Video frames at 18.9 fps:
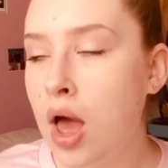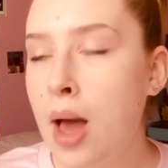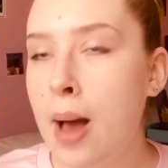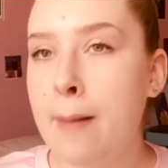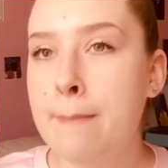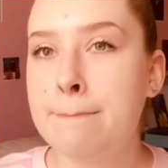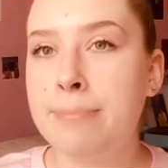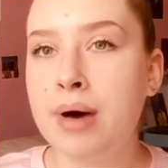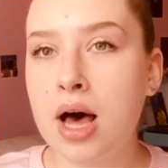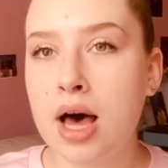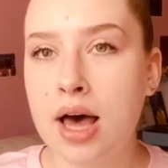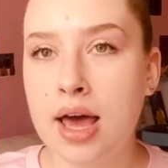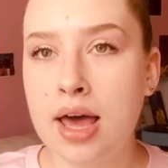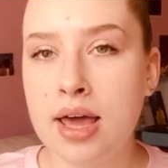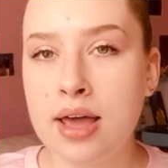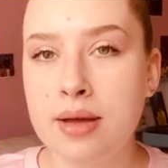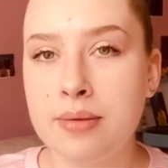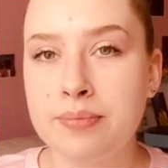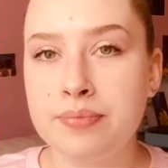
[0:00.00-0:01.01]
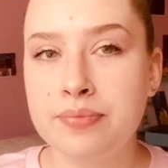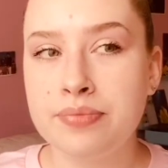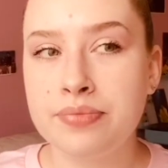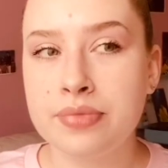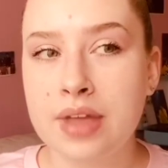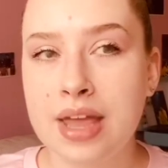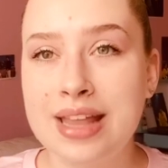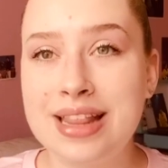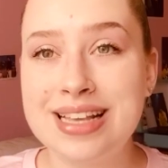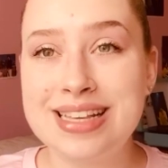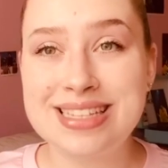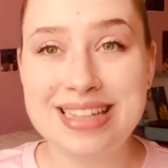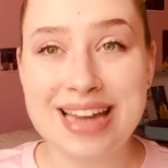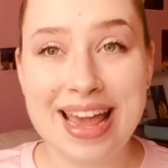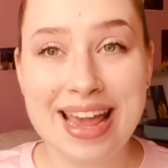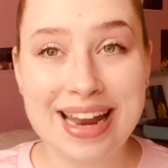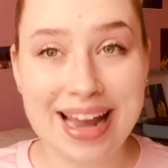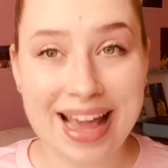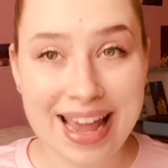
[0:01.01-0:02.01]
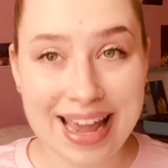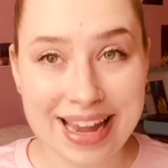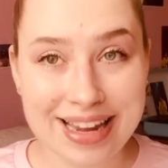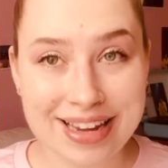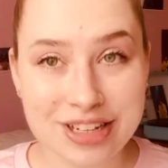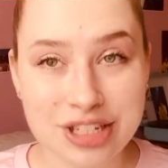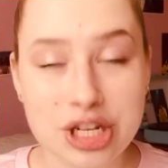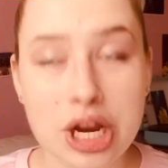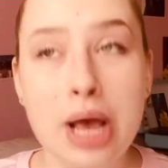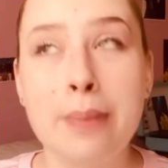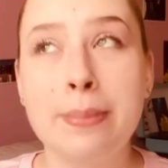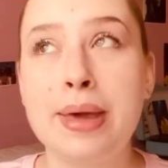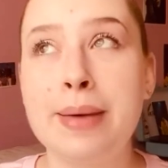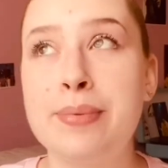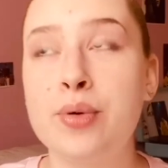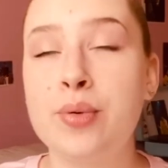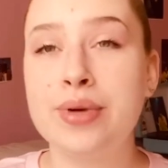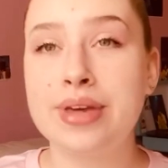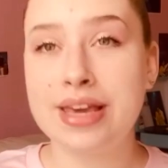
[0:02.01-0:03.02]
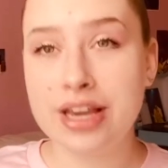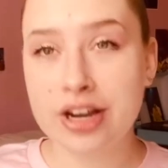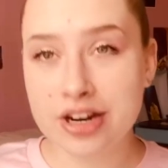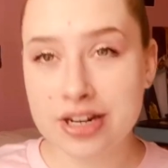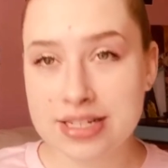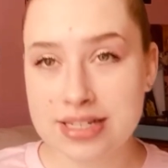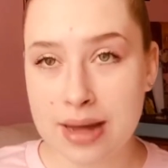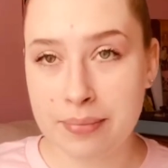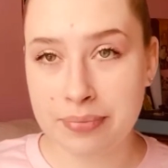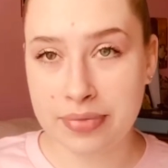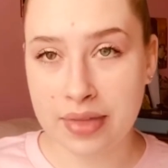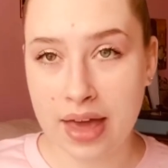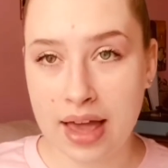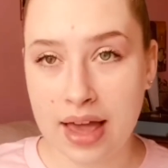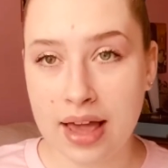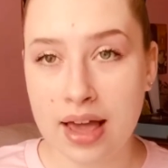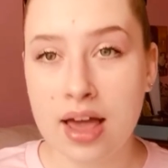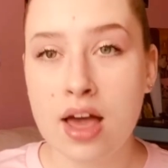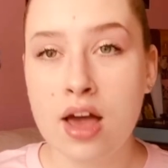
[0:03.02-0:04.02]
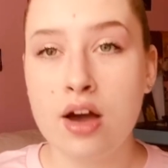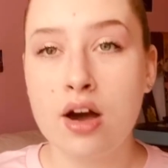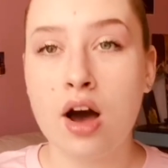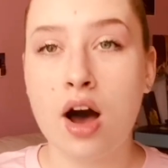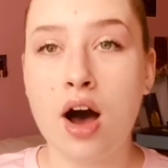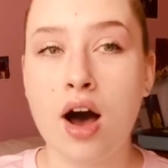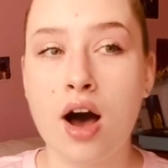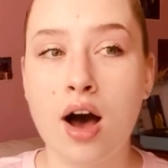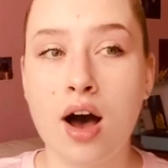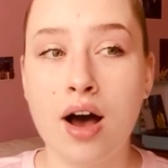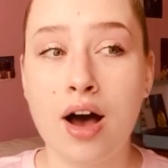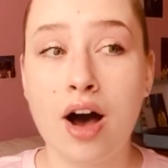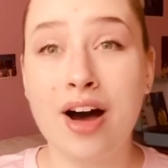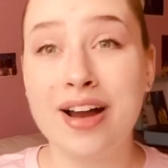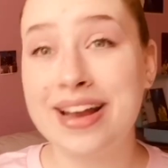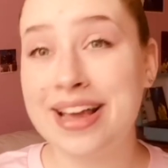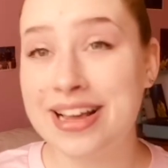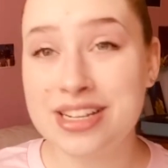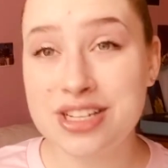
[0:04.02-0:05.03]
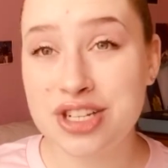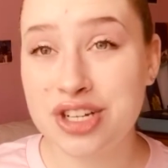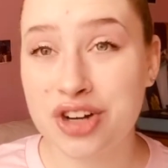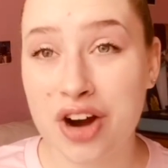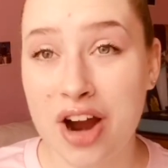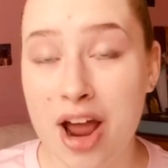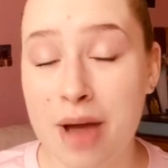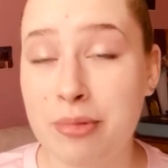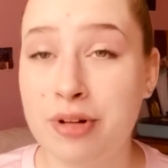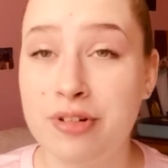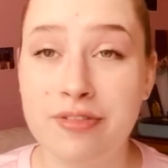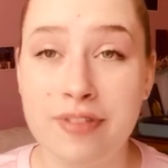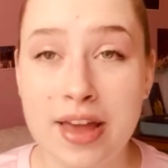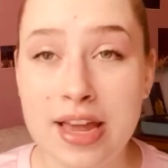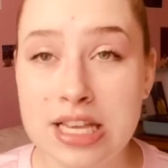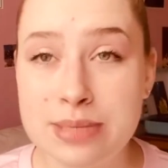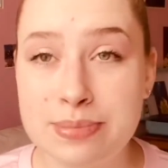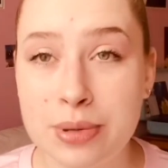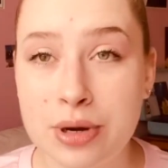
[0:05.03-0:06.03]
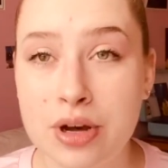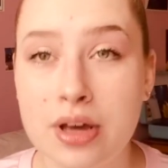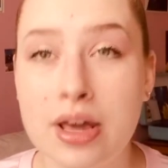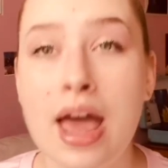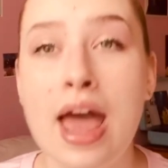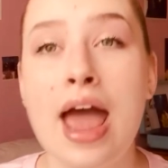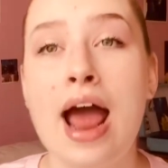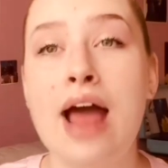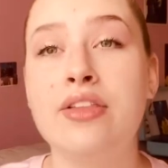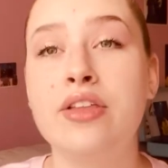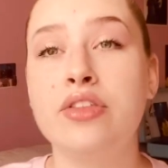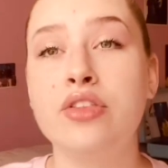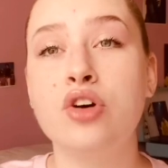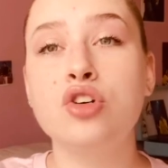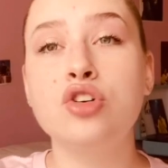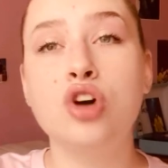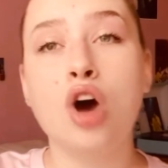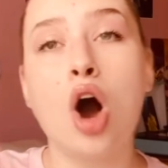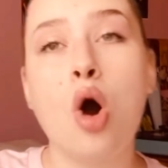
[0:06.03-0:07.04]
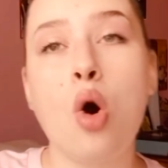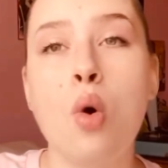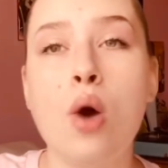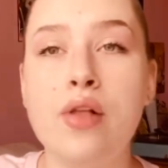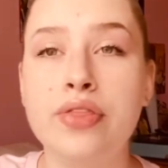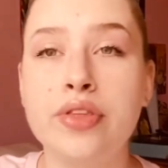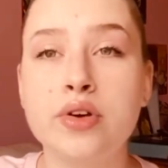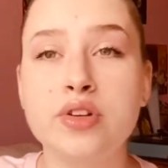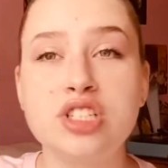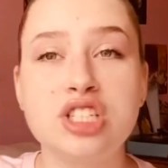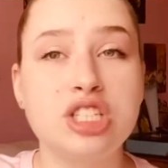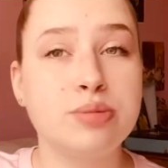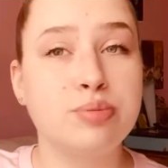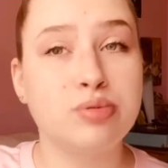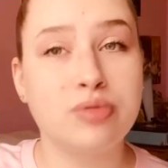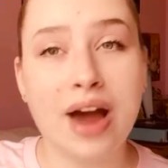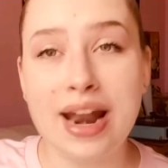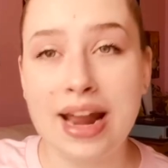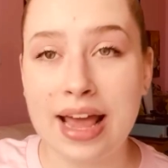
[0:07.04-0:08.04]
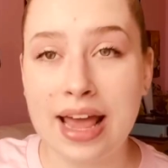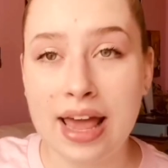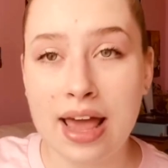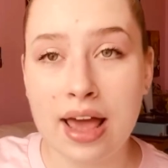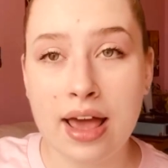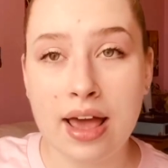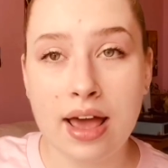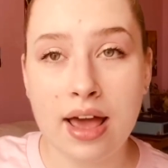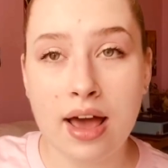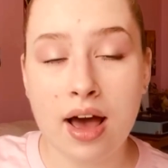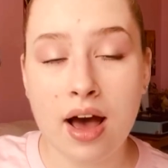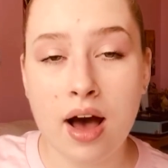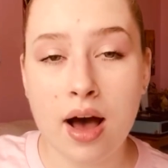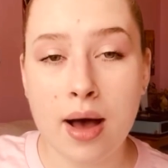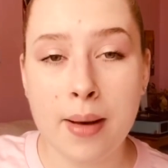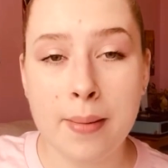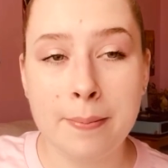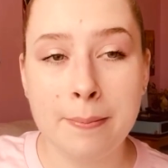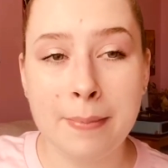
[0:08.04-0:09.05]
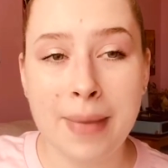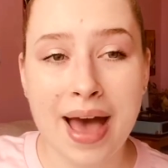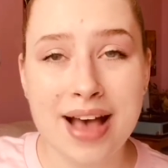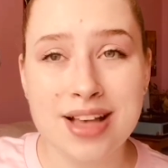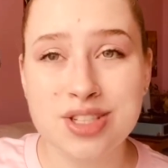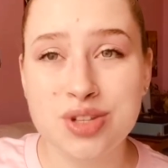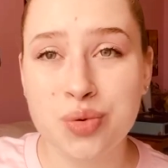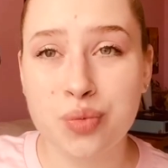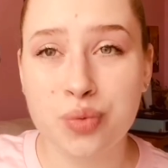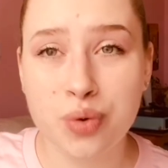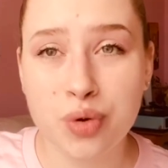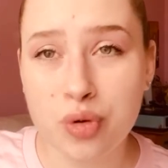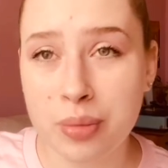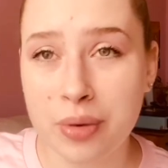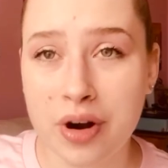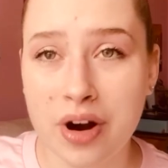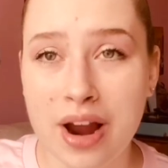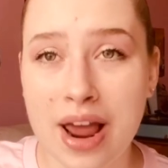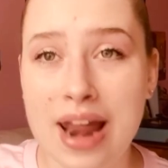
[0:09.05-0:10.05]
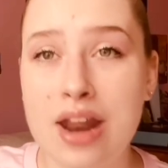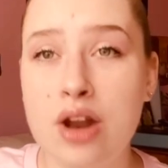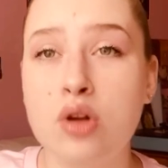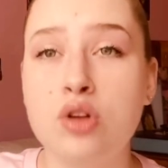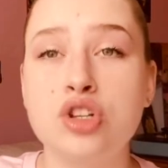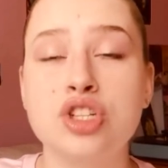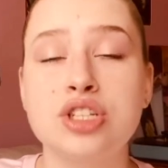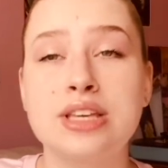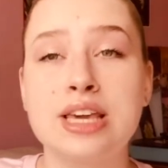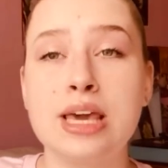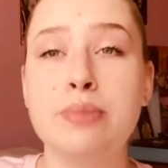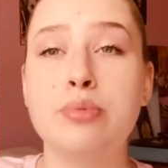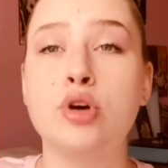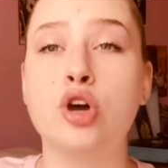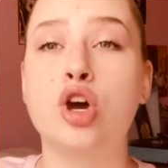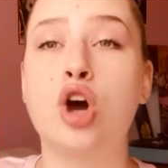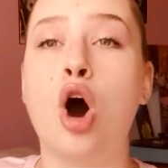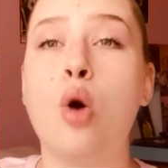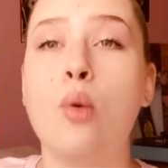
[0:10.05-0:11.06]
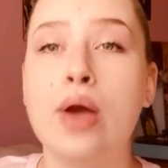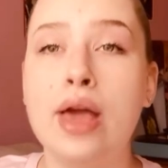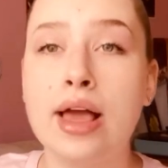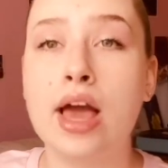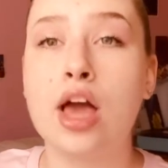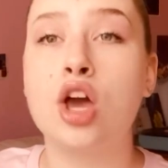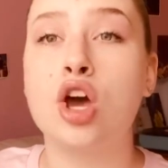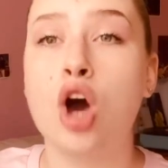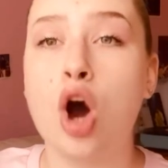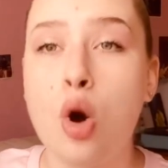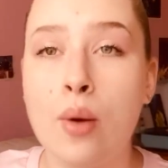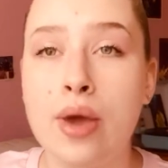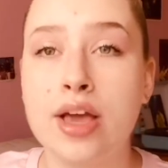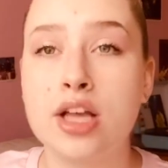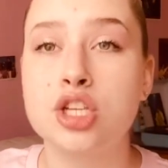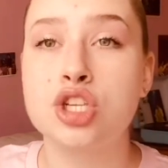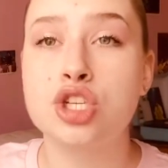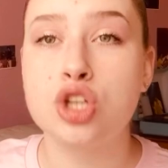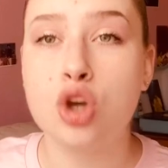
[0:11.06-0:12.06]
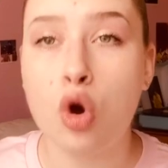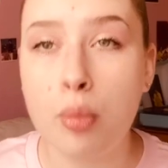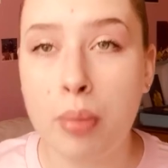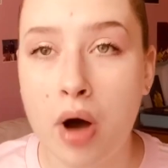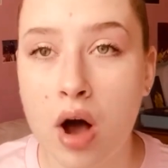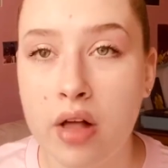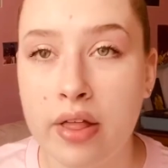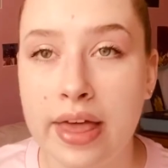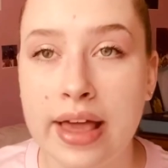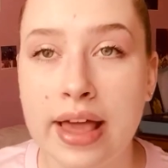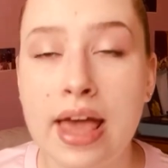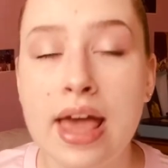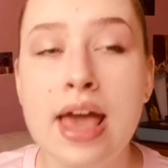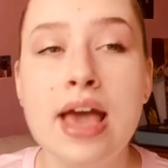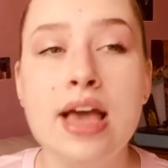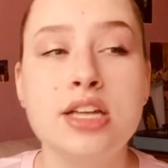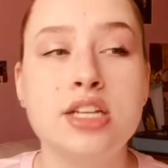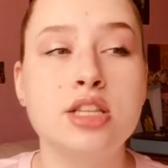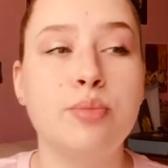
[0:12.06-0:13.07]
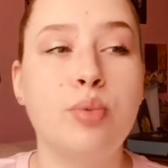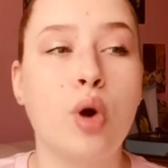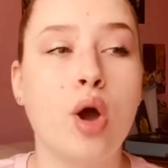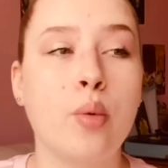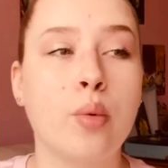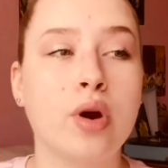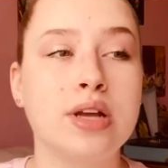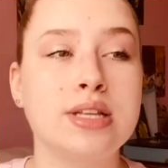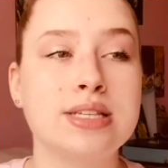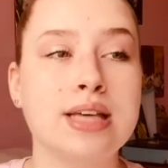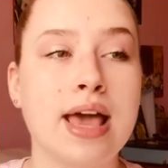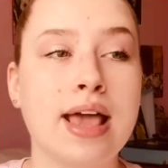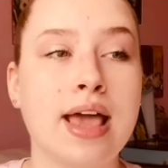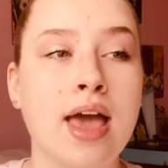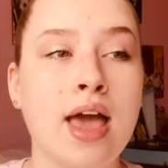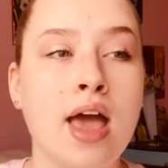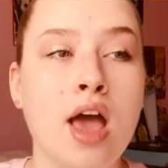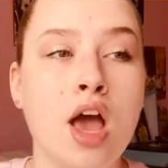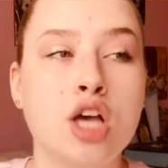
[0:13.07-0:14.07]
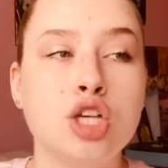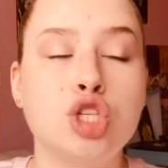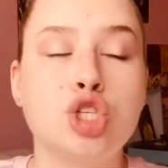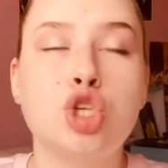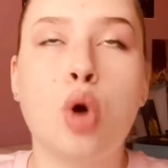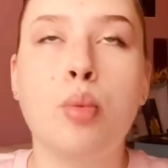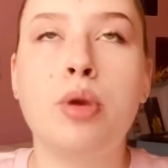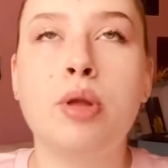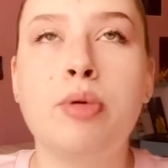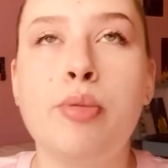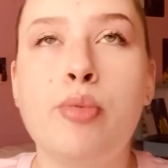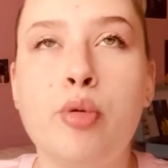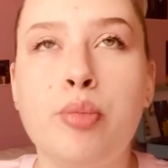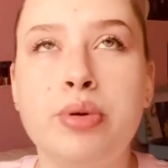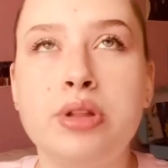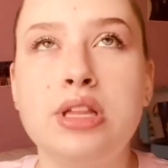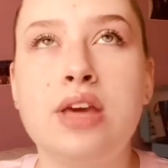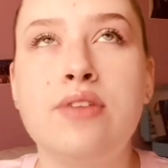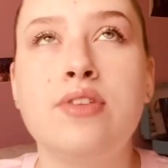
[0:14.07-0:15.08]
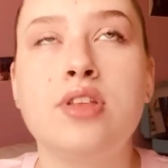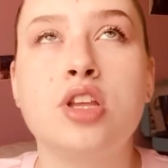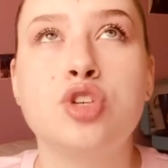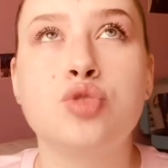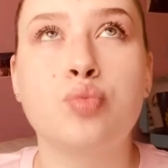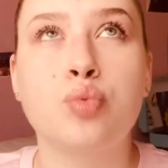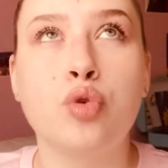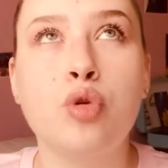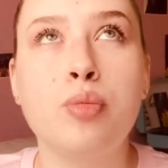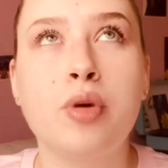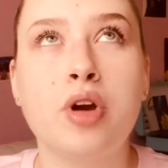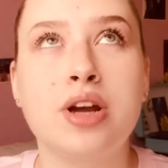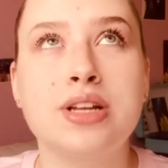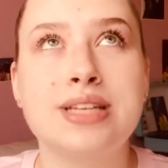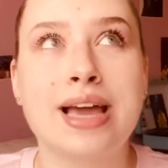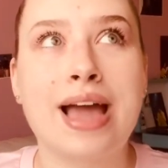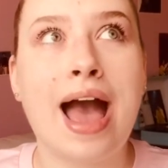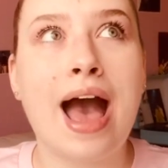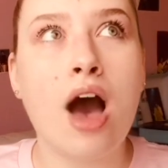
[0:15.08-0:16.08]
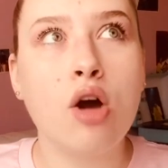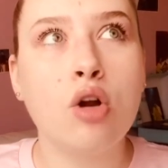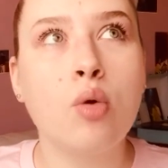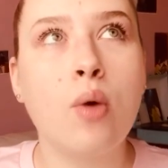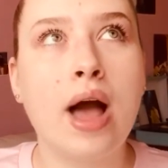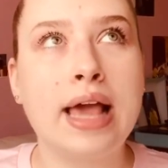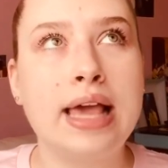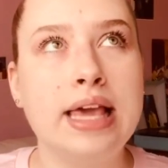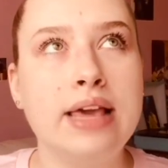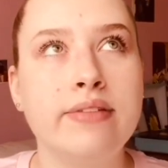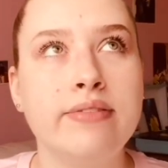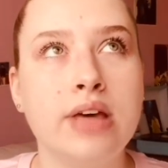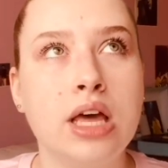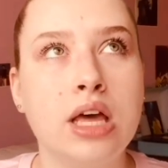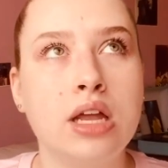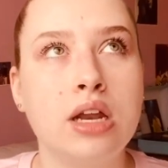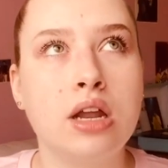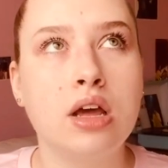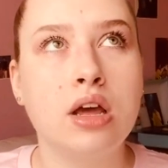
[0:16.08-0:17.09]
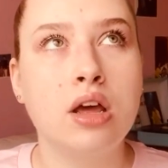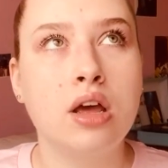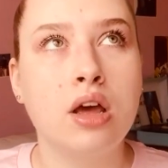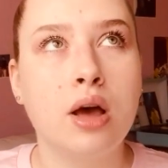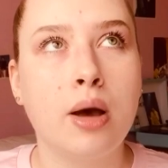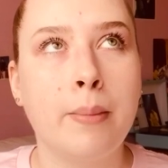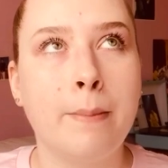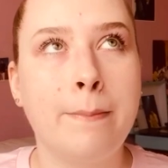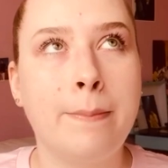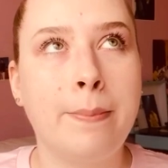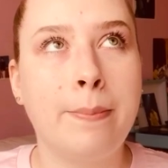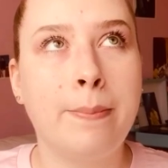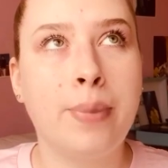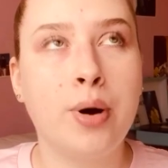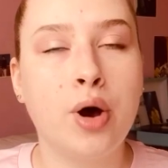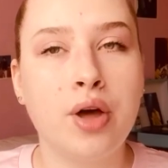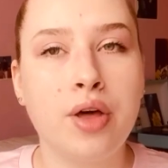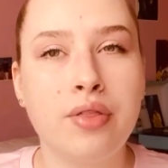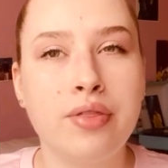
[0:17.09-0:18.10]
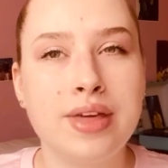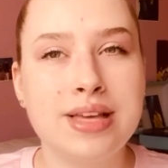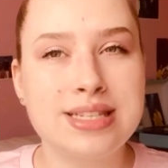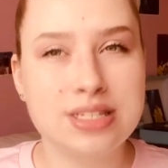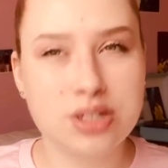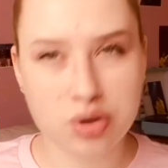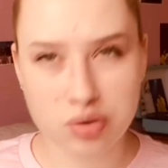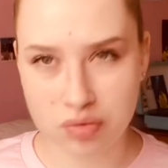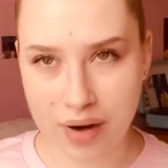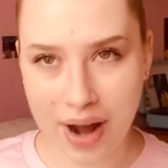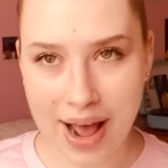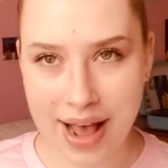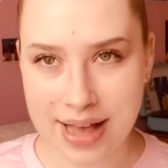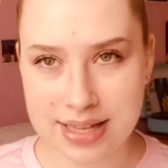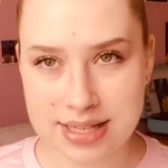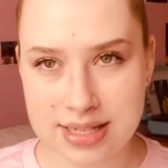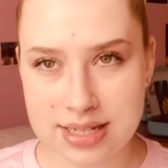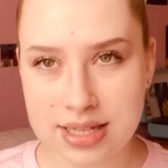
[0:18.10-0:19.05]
But in this day and age, people will hear something on Instagram or Facebook, and then they'll go and they'll spread it as a rumor, and it'll just keep going and going and snowballing to the point where it's like so many people believe in this rumor. It's like, how do I even put this to rest?